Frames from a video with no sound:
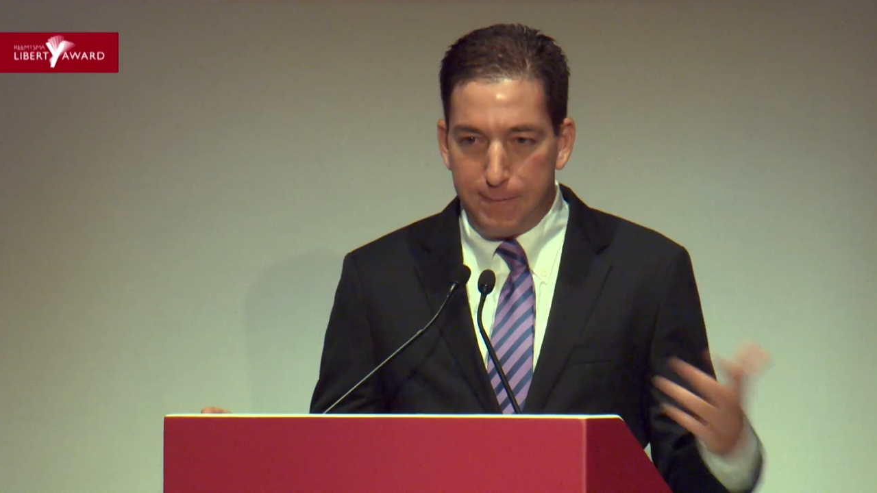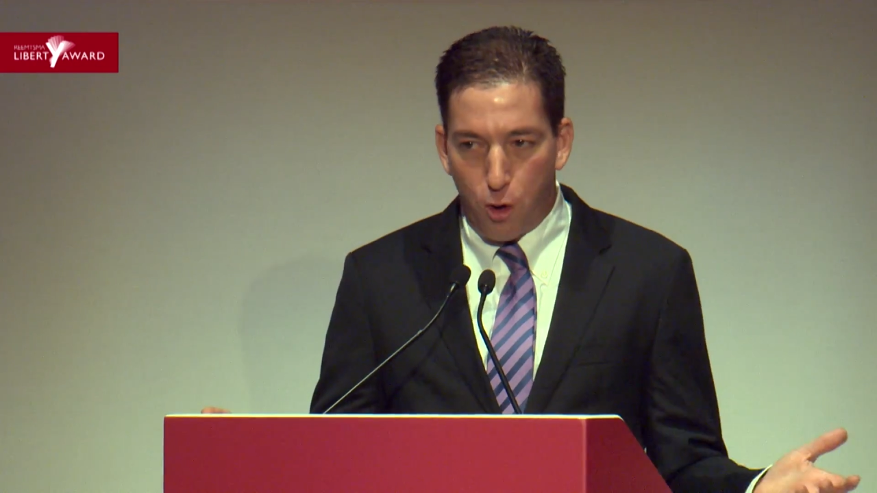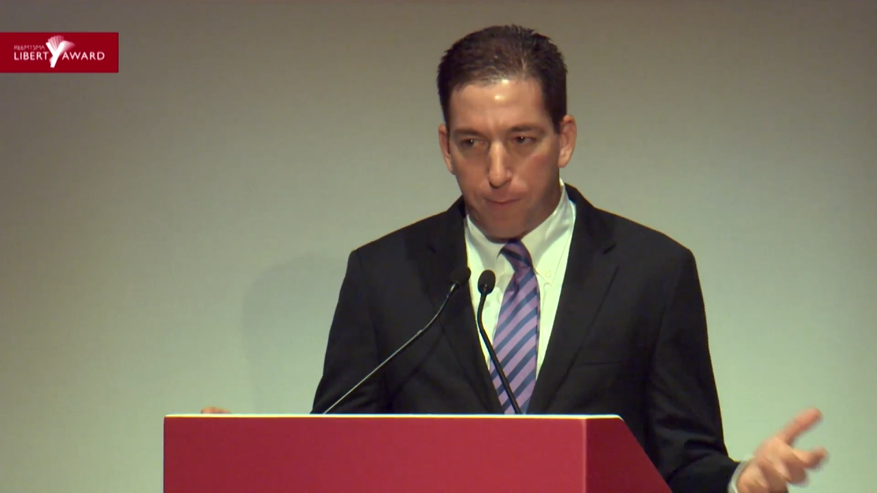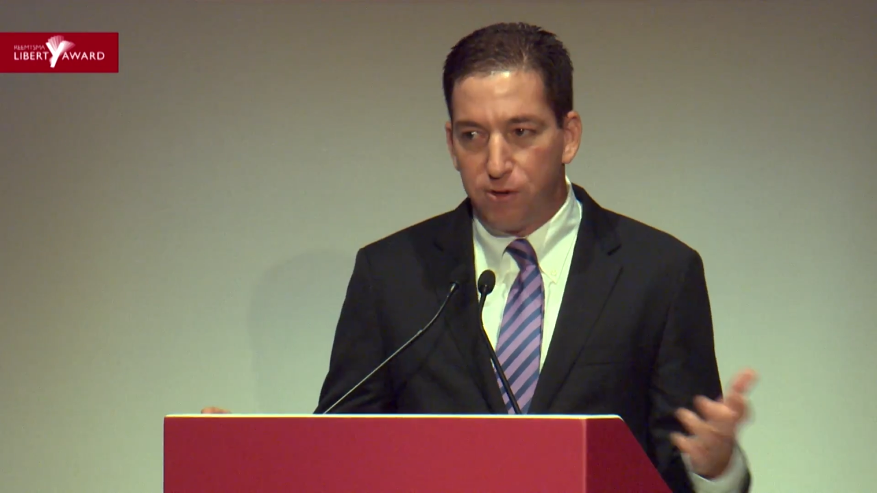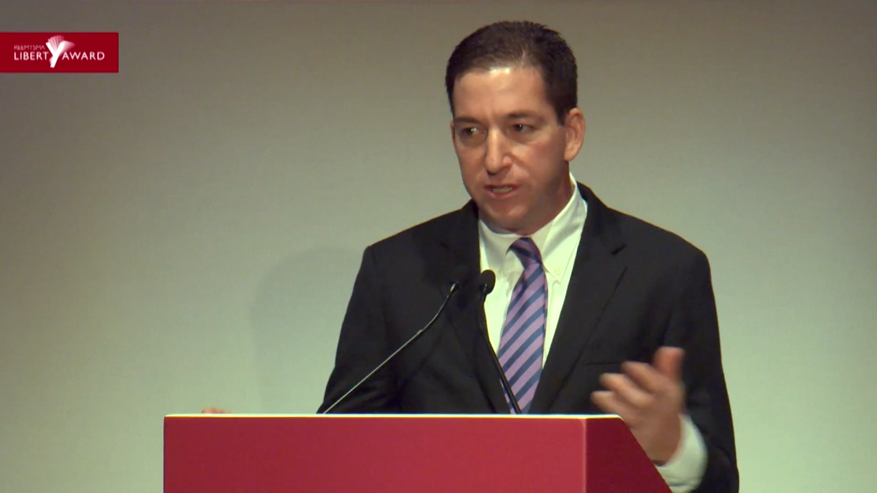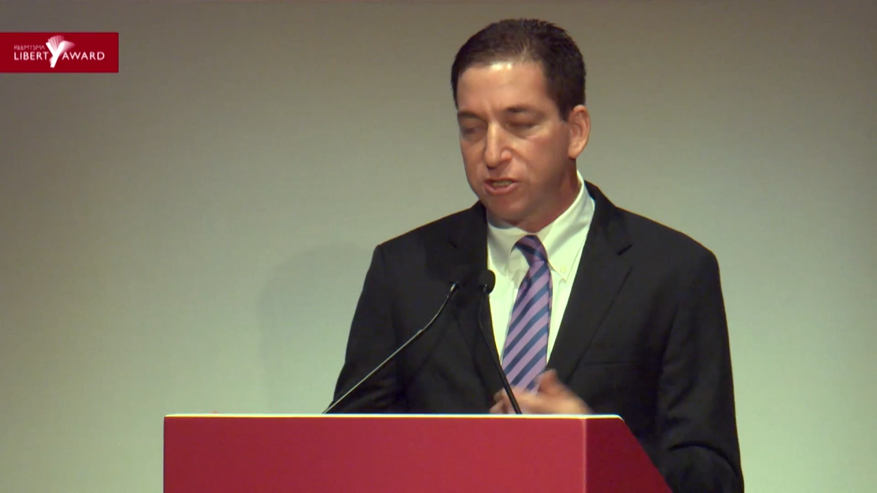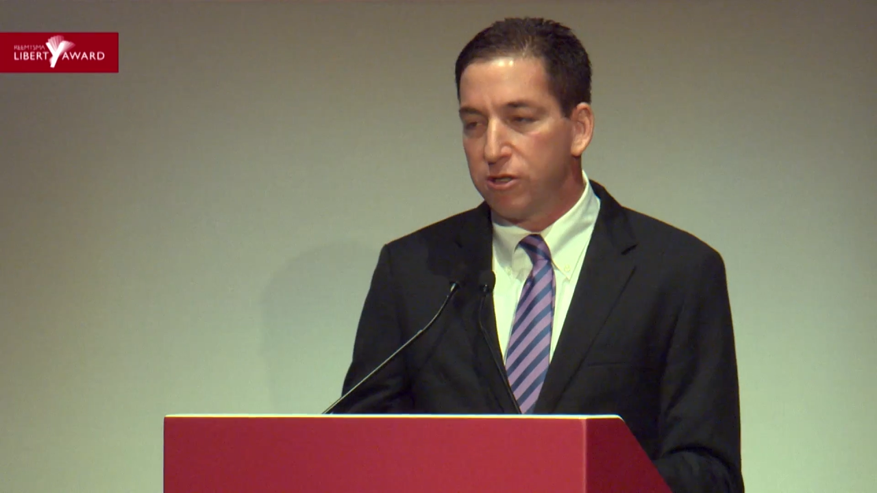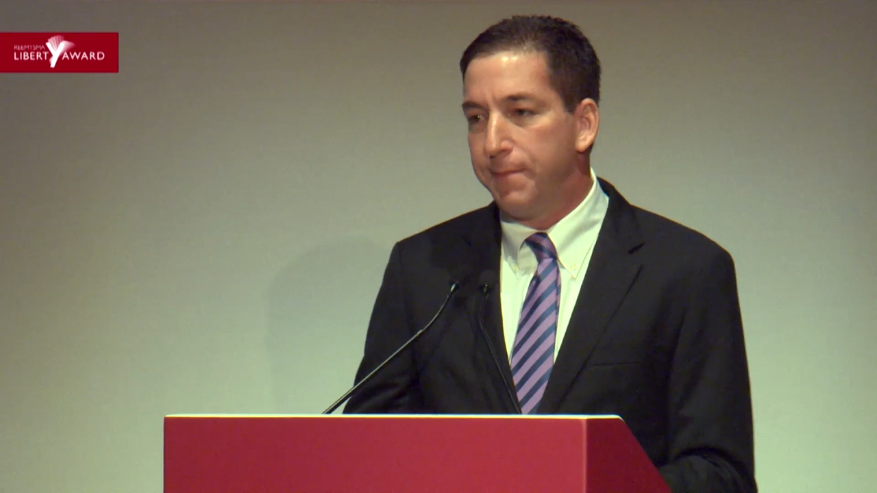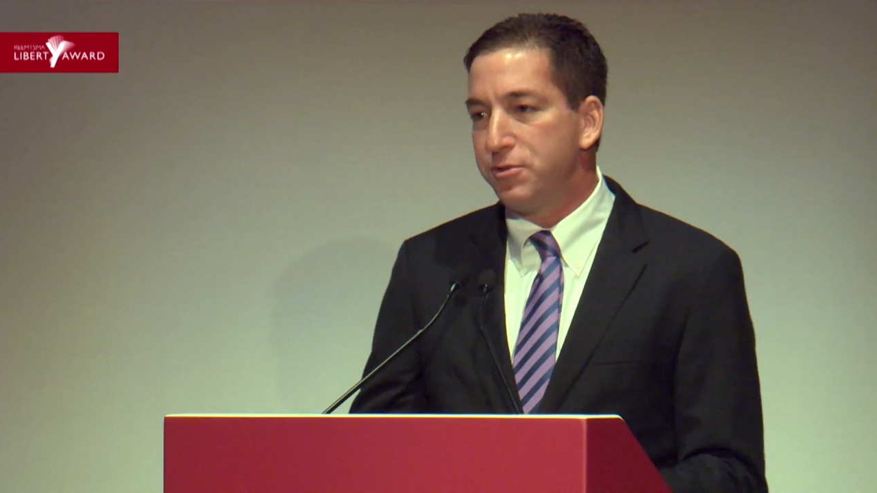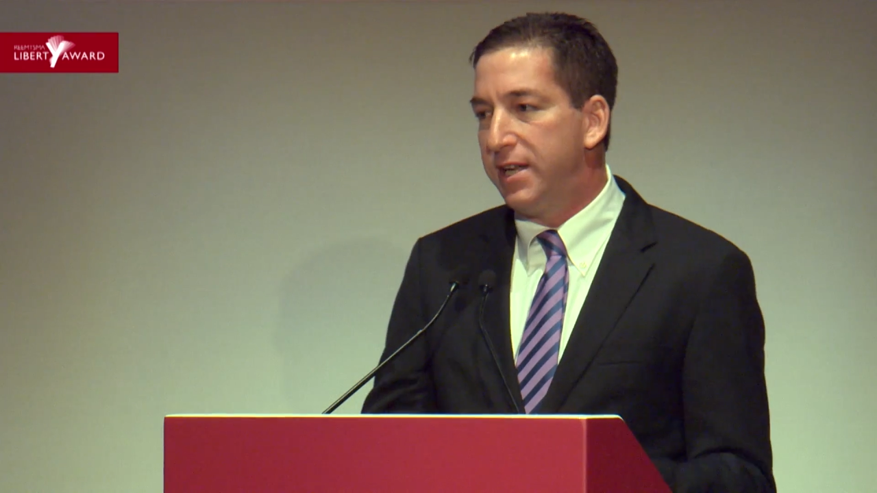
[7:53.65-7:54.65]
more police
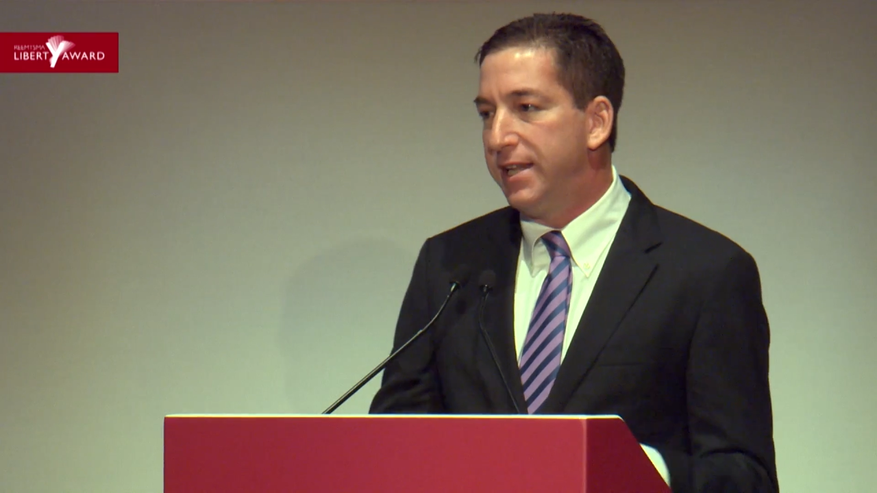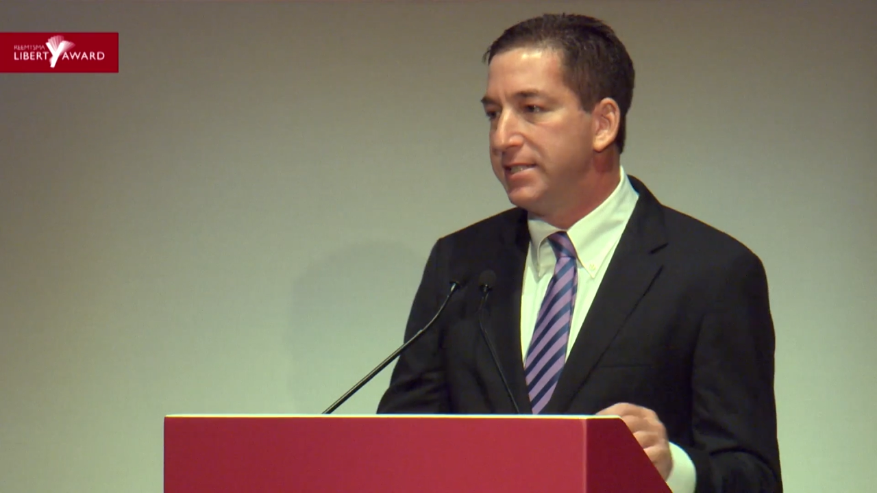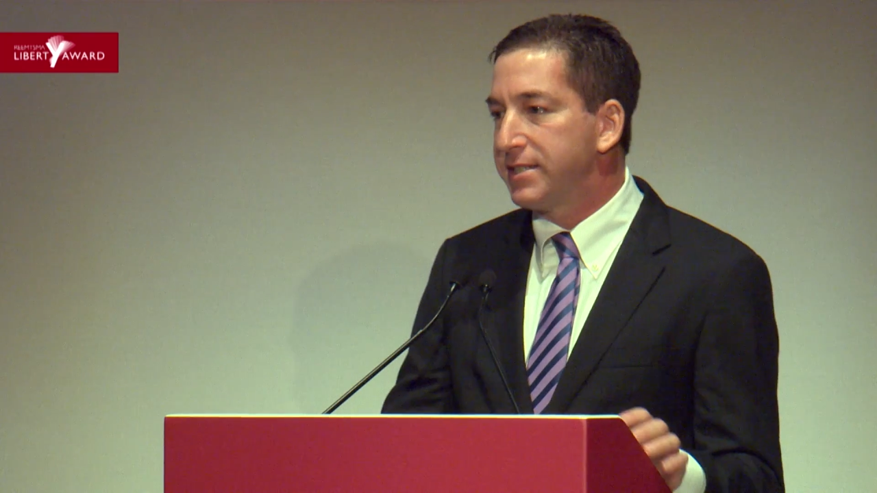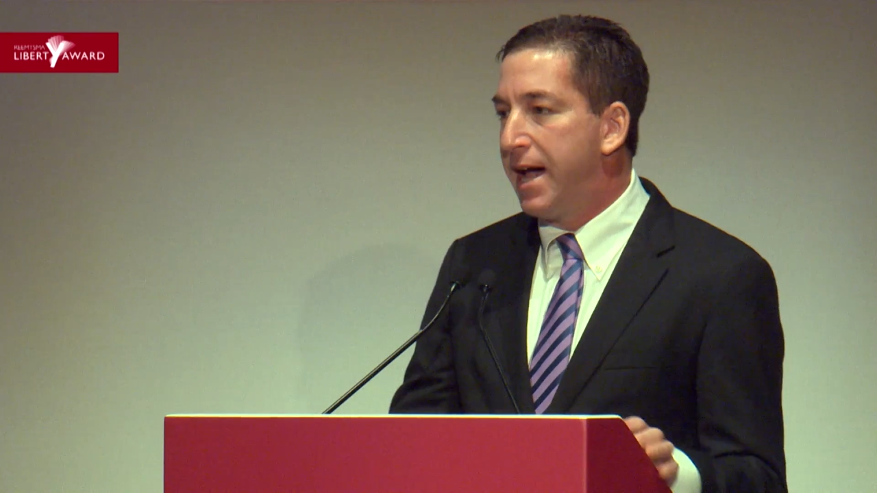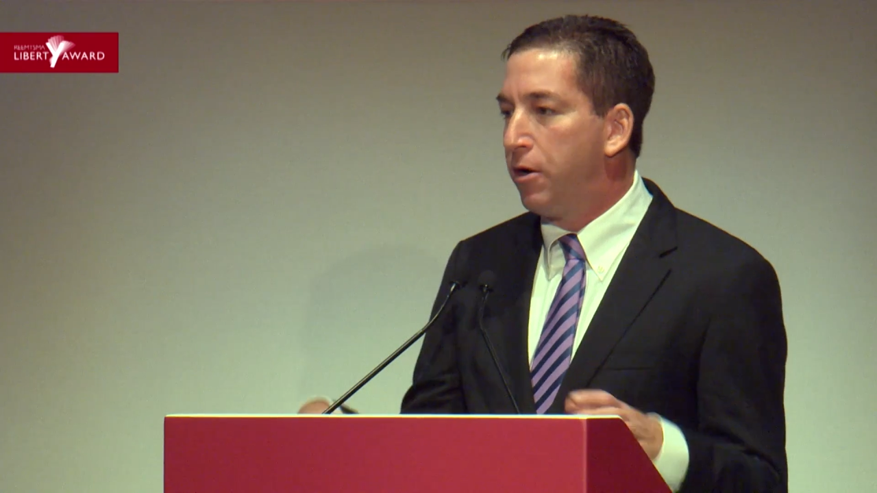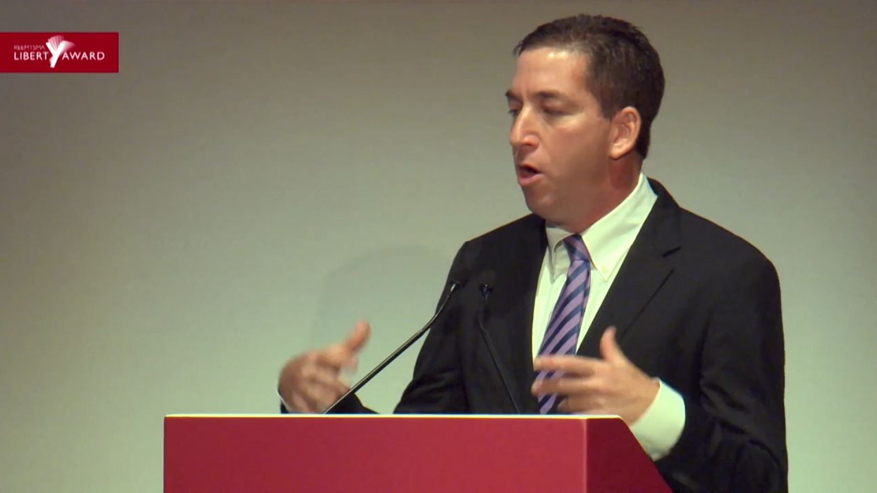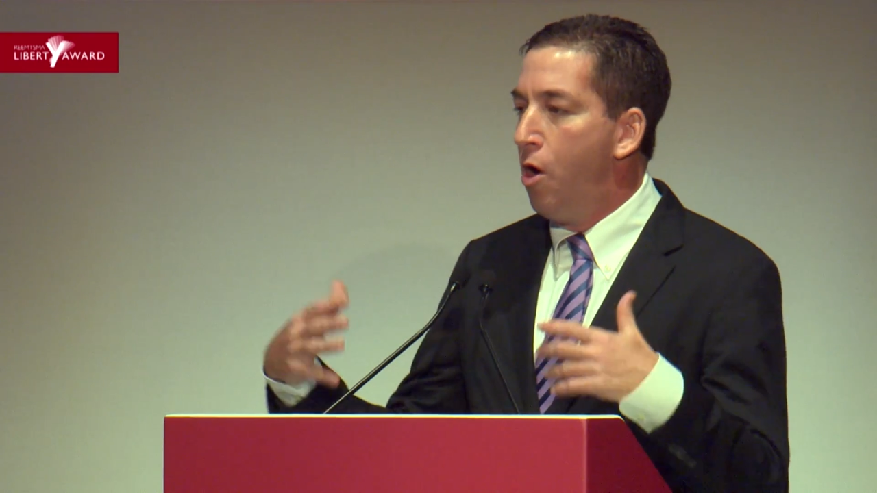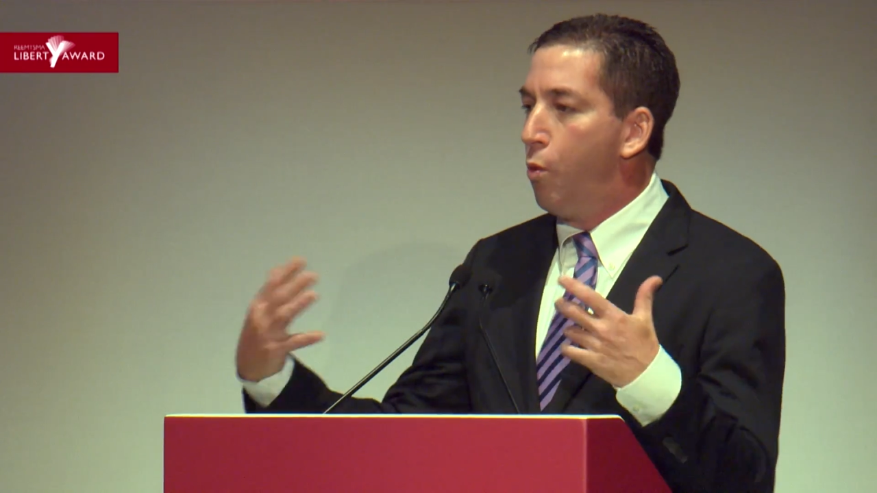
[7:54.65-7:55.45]
corruption in his town.